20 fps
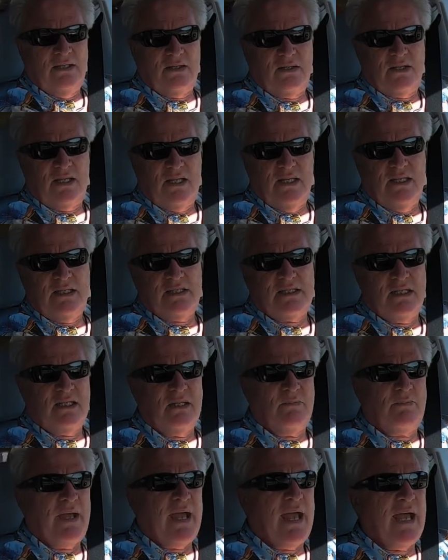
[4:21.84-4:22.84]
kids in the
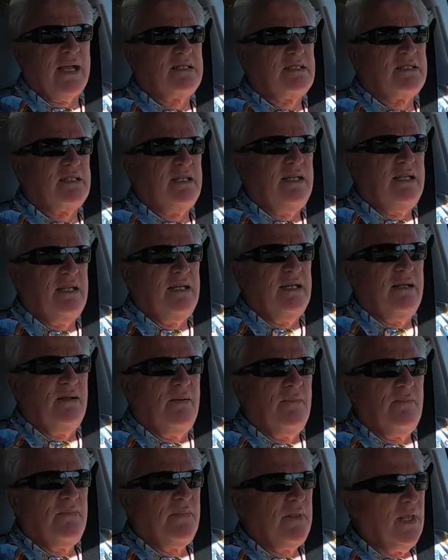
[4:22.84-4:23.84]
back seat
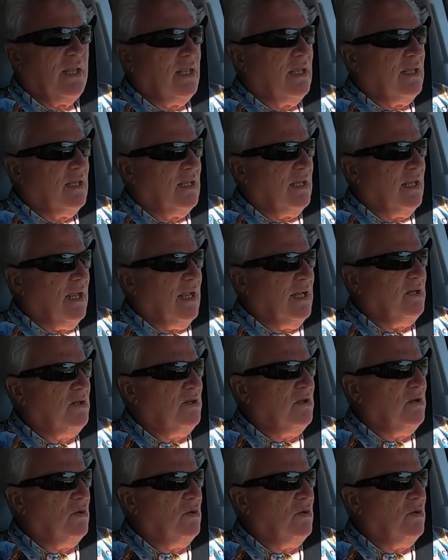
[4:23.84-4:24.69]
and you